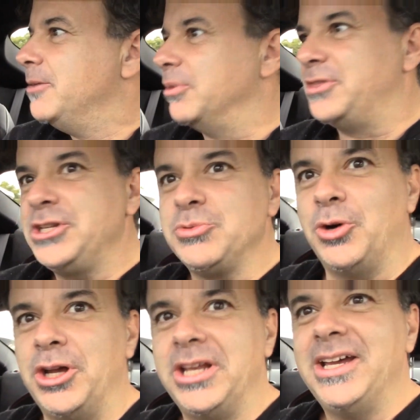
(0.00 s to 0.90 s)
But this
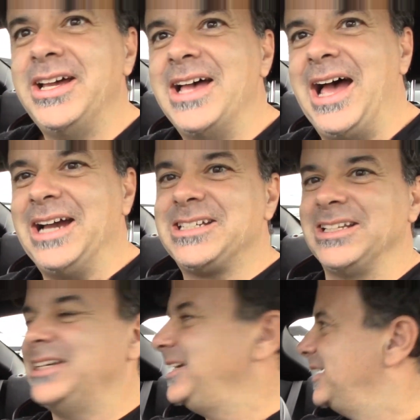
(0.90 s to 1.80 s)
one
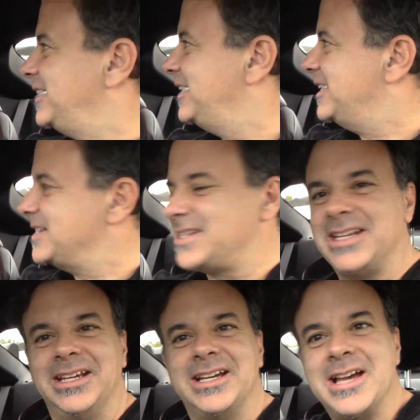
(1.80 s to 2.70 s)
actually is
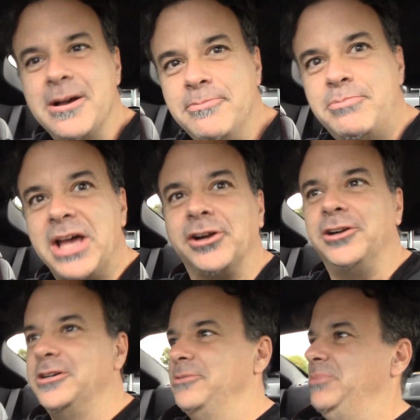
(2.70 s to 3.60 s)
better
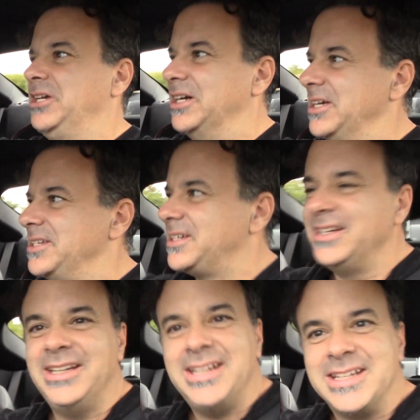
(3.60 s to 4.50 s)
because
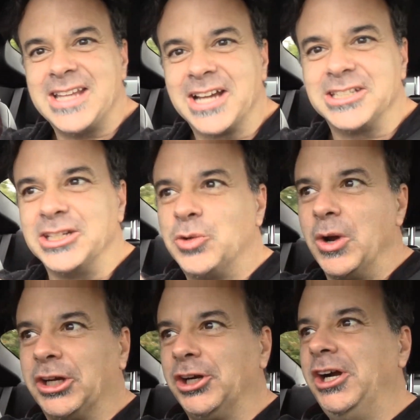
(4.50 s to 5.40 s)
it's actually
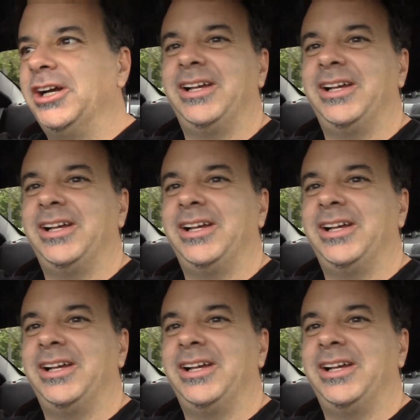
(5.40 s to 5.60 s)
quicker